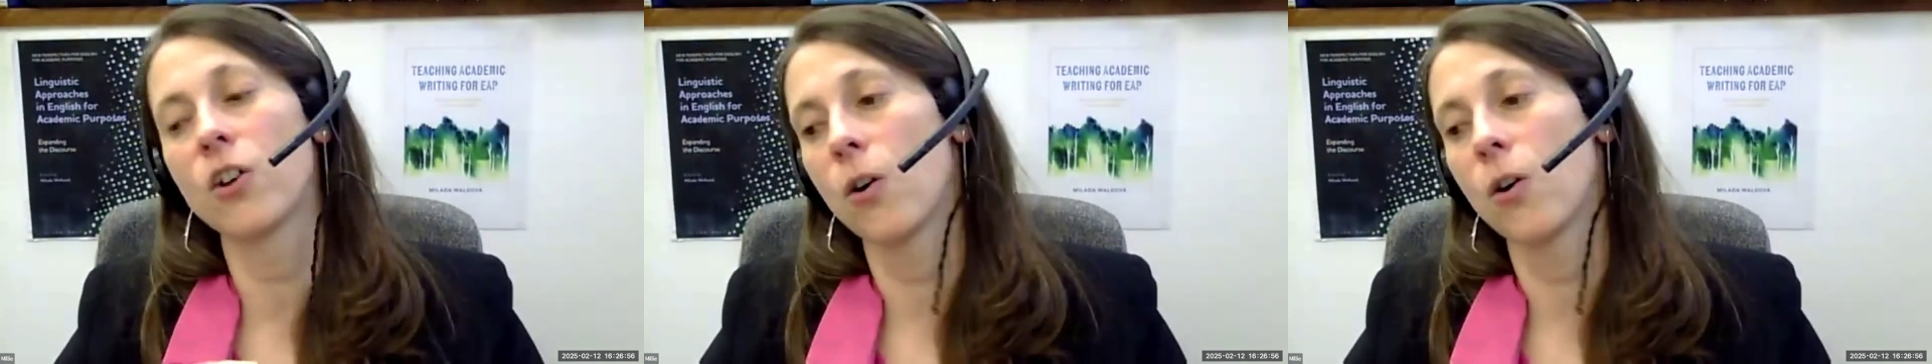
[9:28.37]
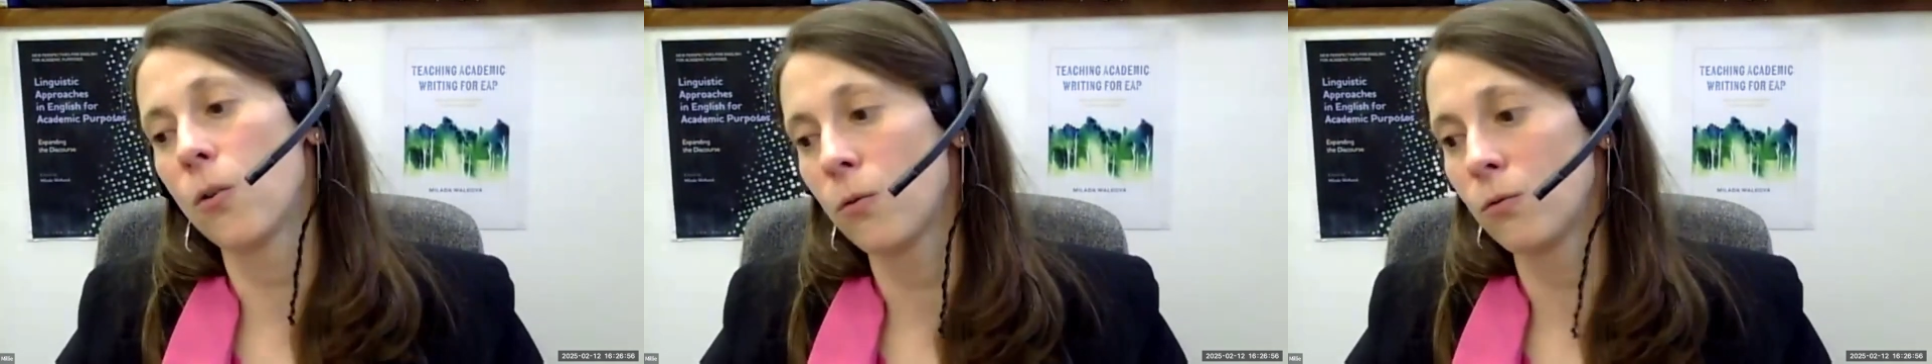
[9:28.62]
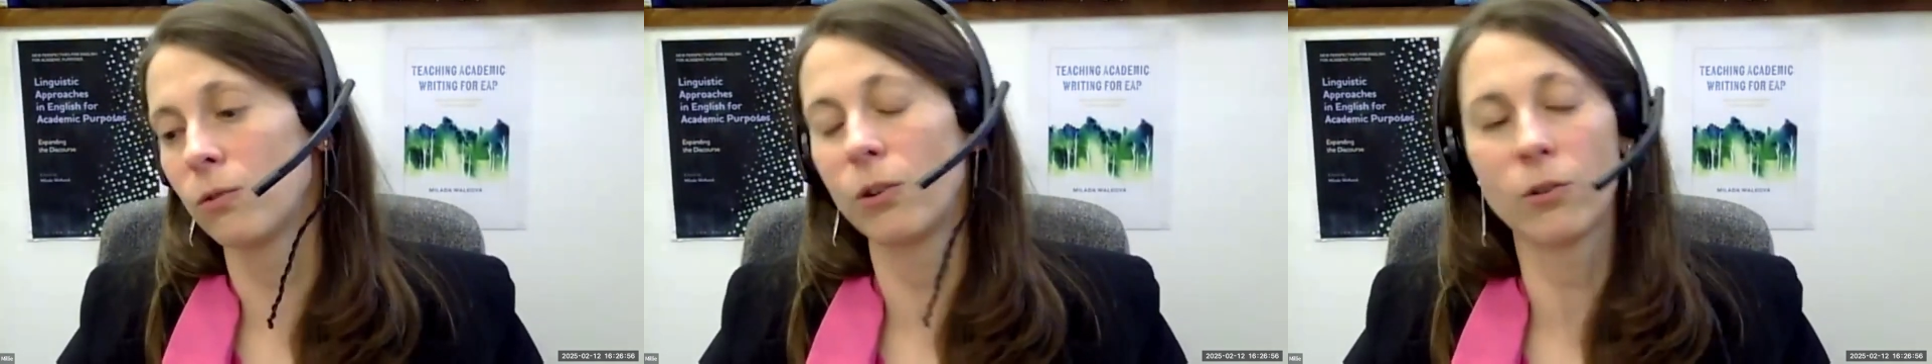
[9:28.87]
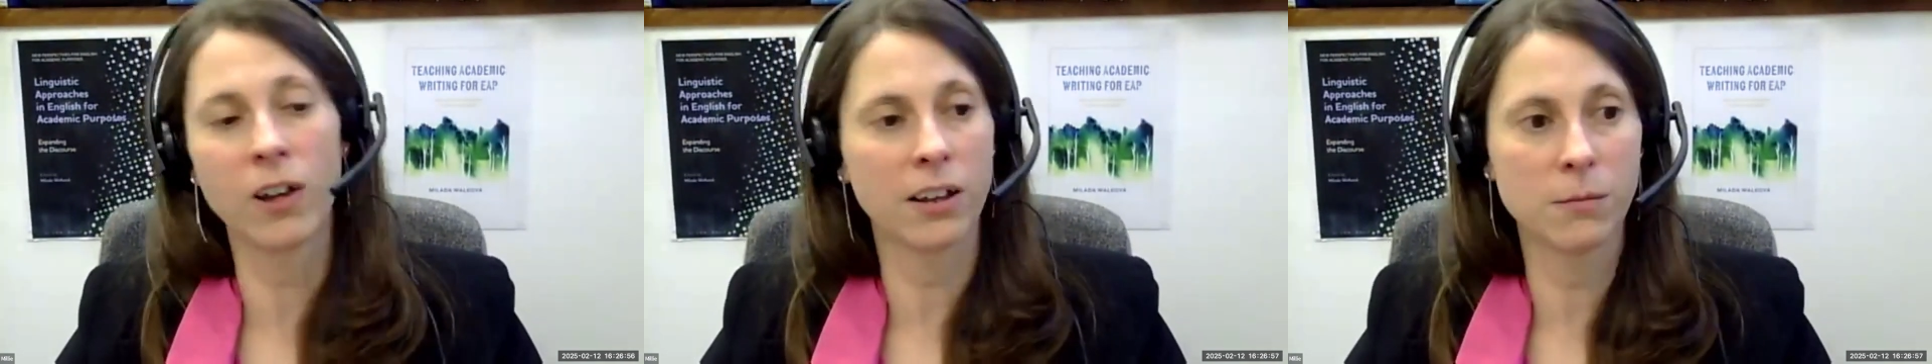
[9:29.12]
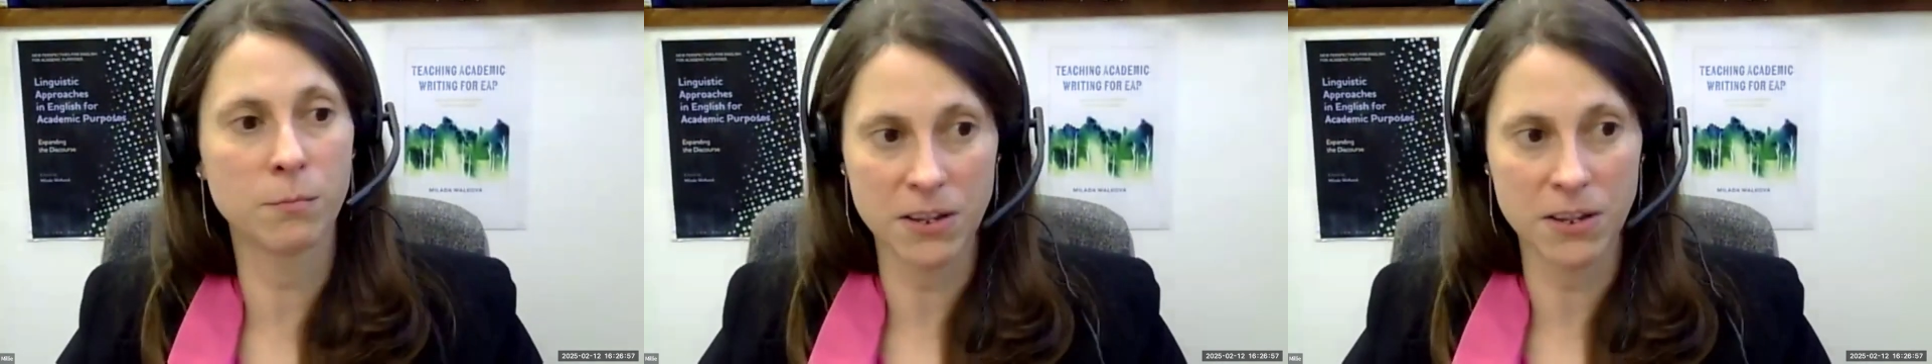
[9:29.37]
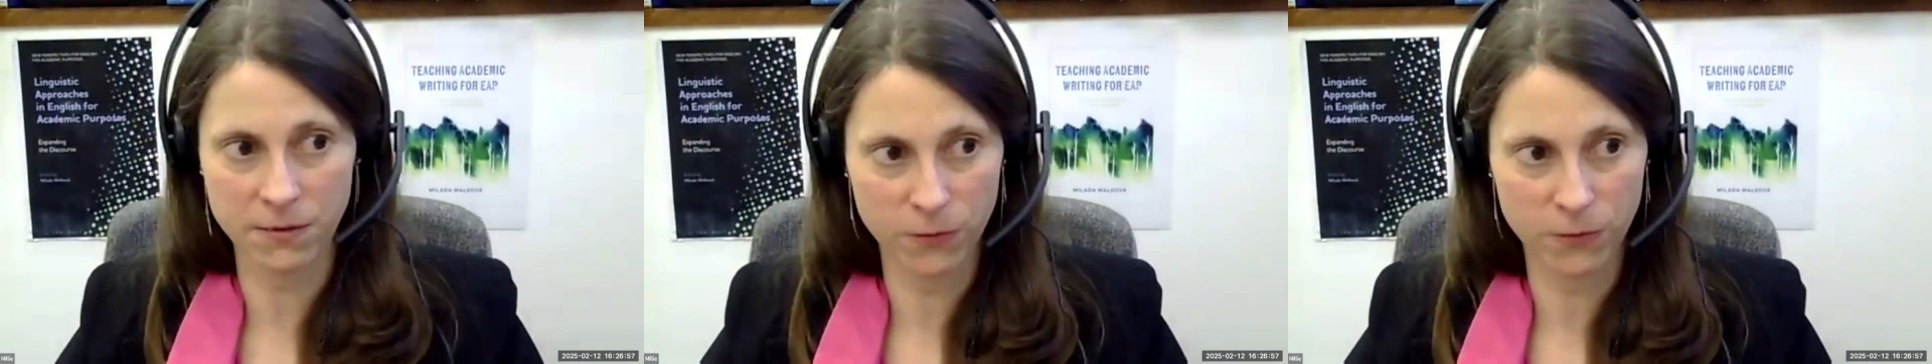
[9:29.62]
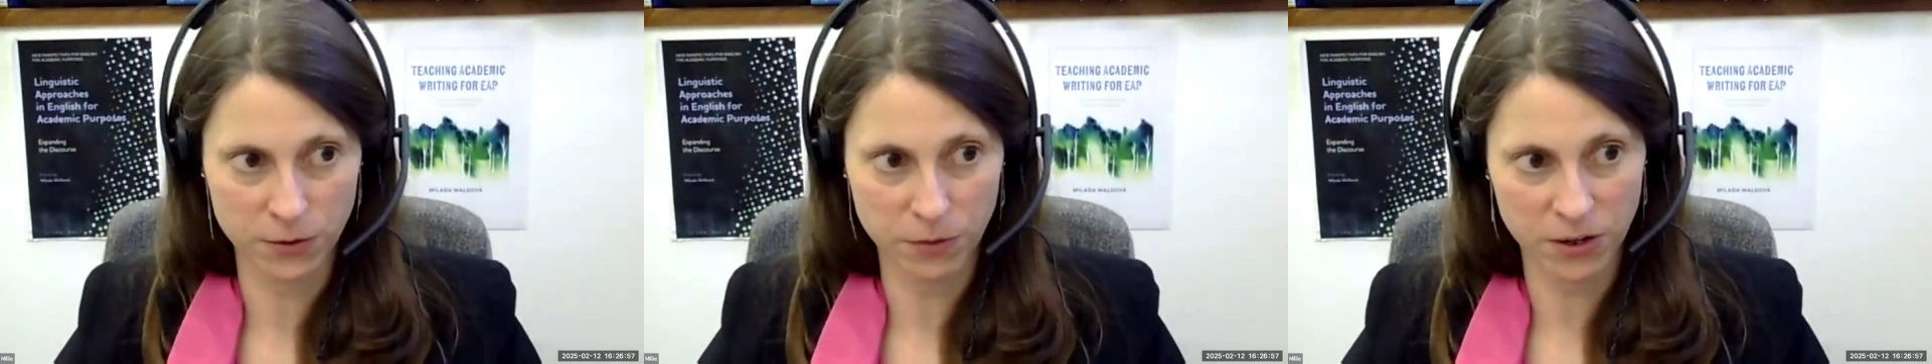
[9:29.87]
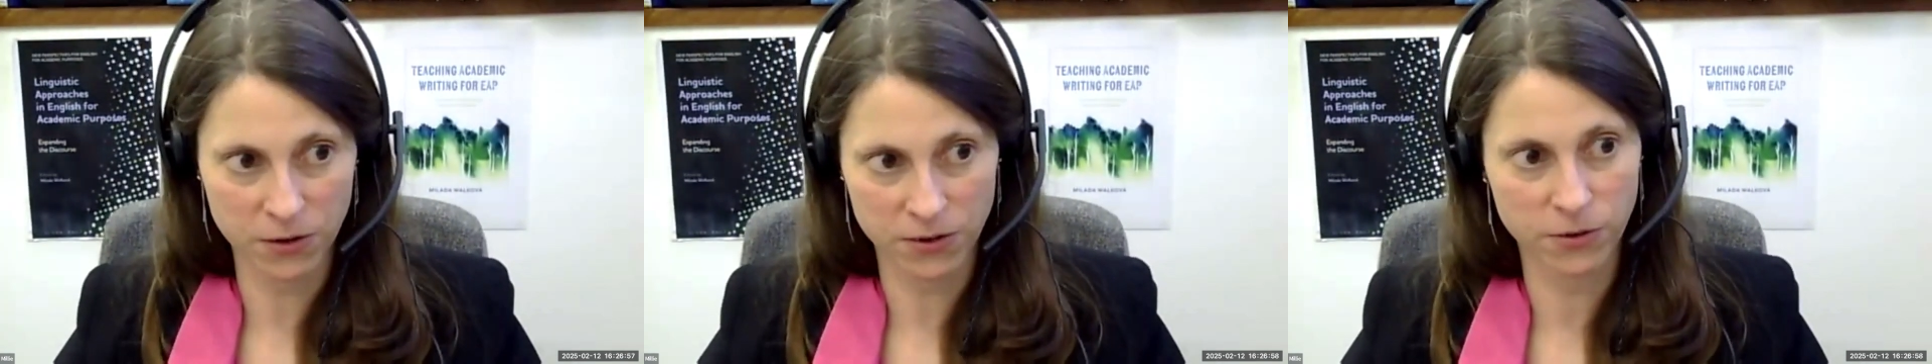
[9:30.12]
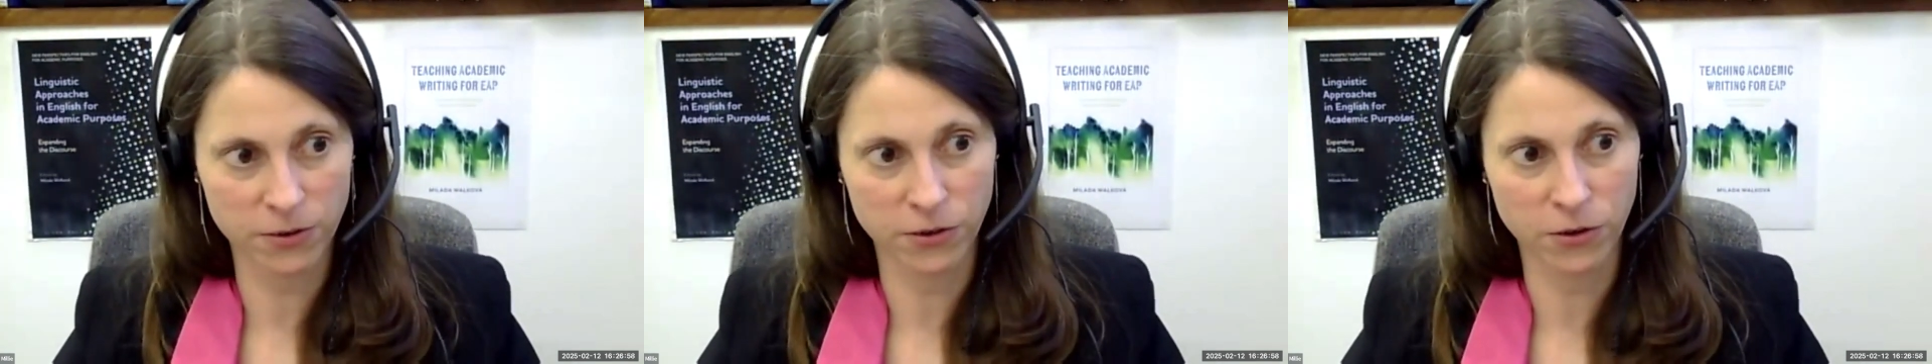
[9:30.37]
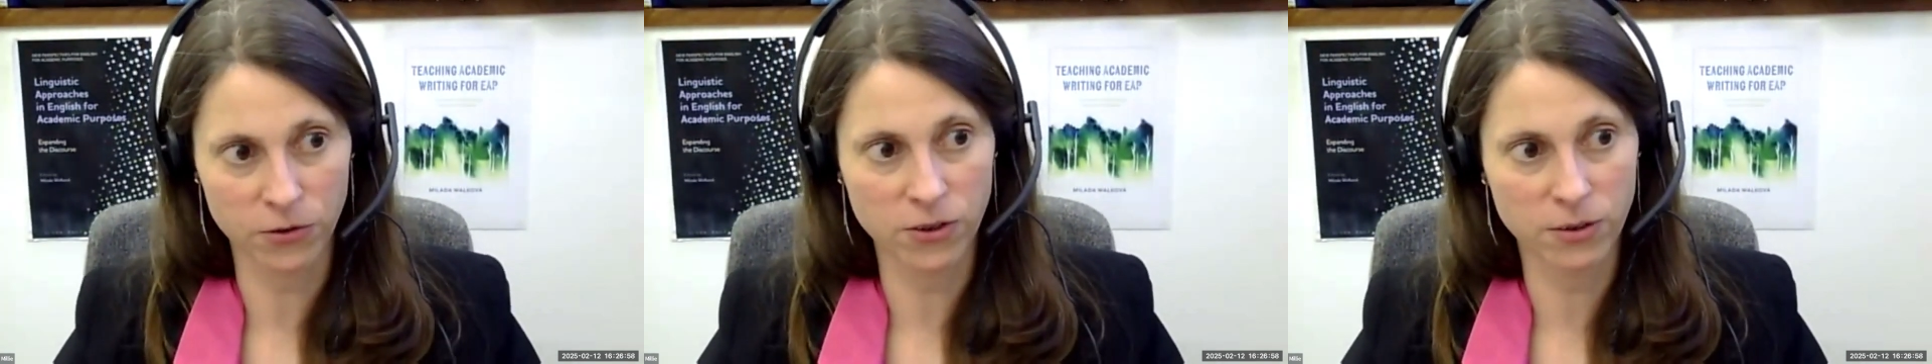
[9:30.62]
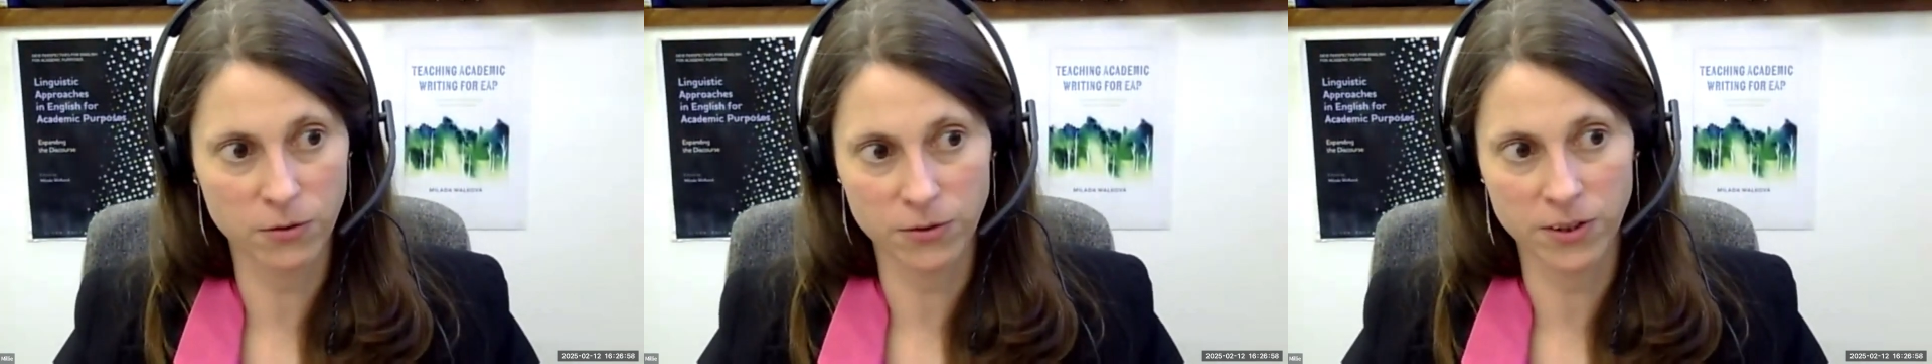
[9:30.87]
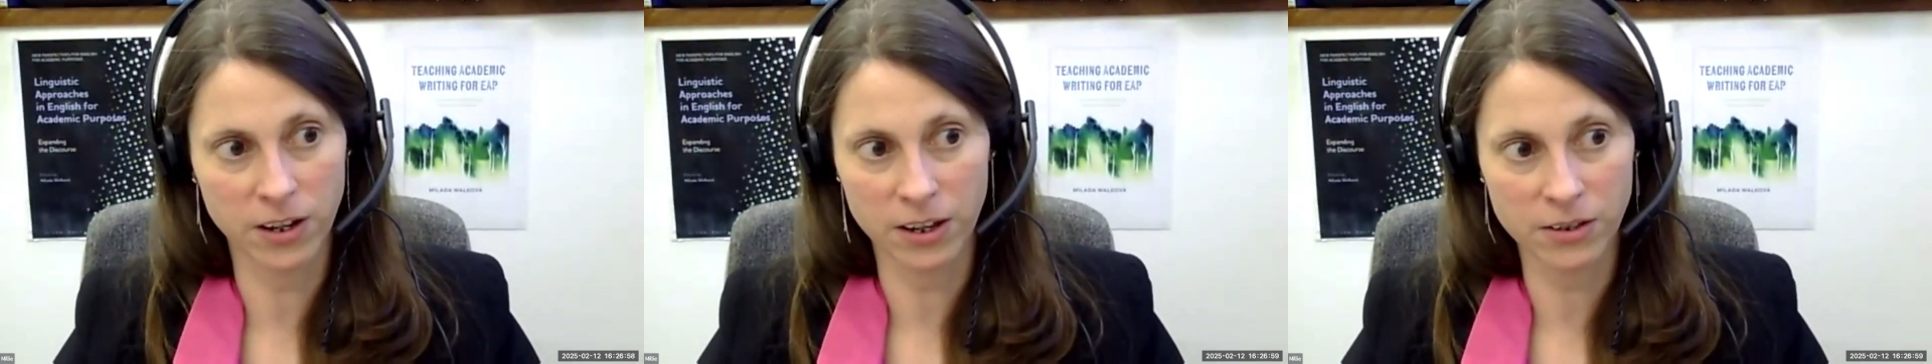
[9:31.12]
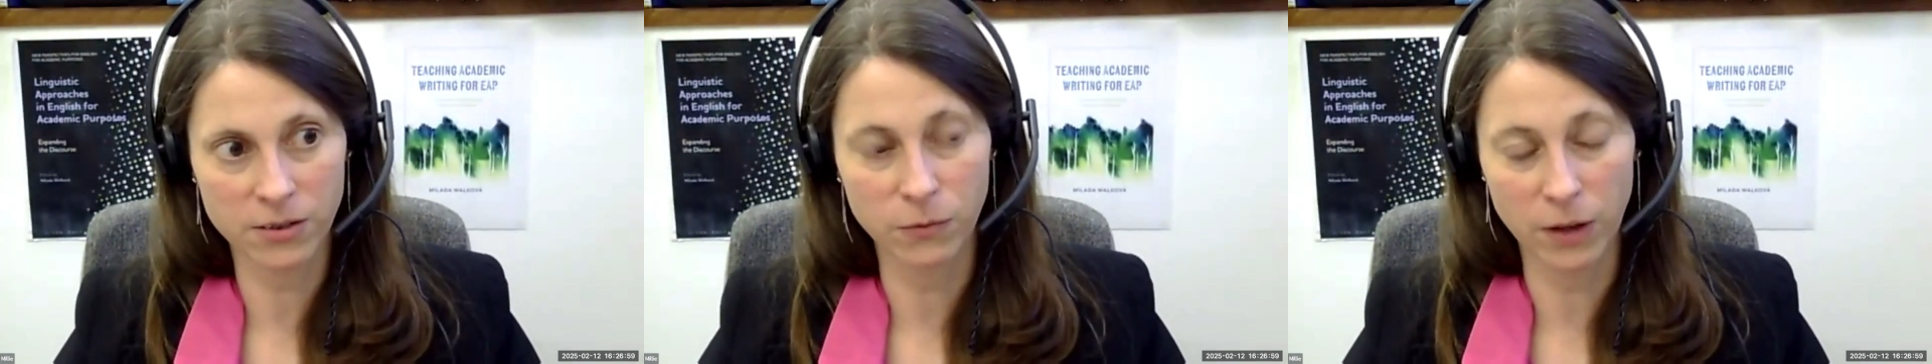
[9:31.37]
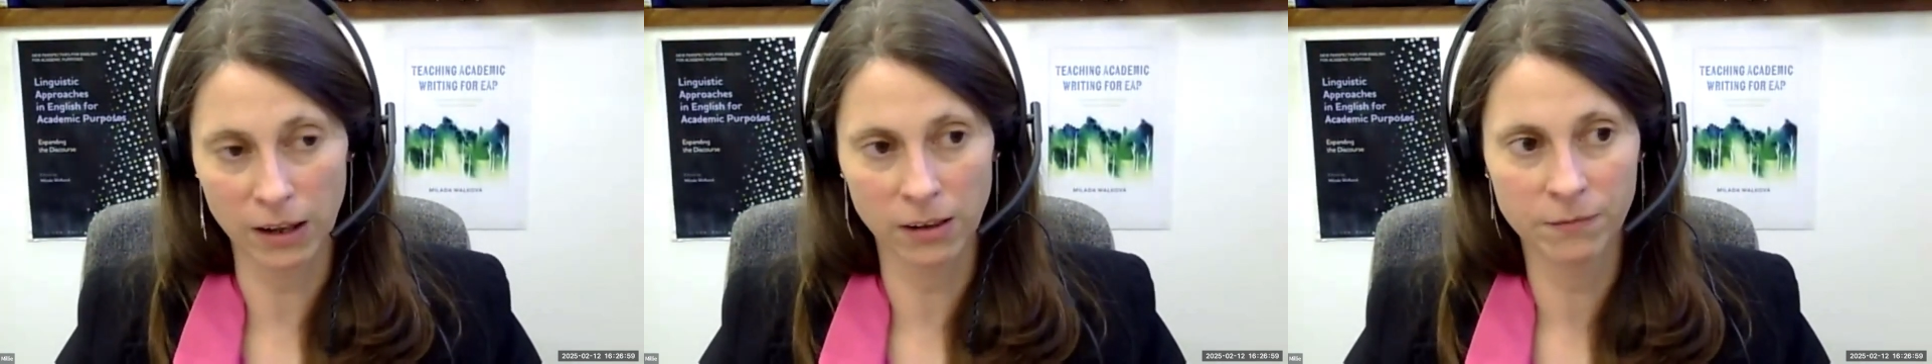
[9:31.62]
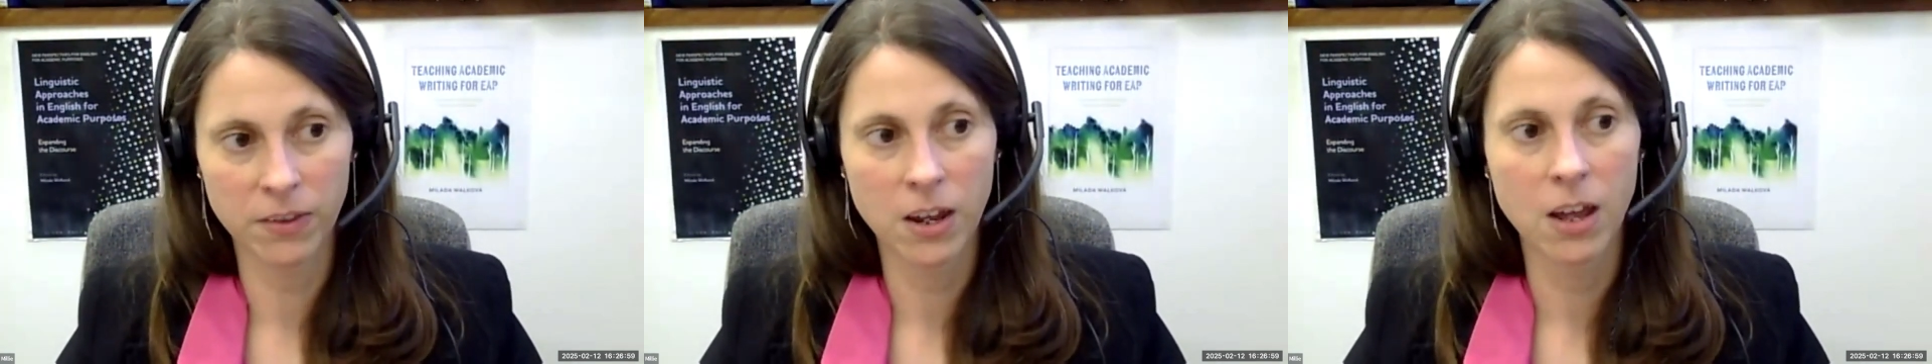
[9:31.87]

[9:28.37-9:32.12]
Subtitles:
go look at the passive voice because you're not using it well.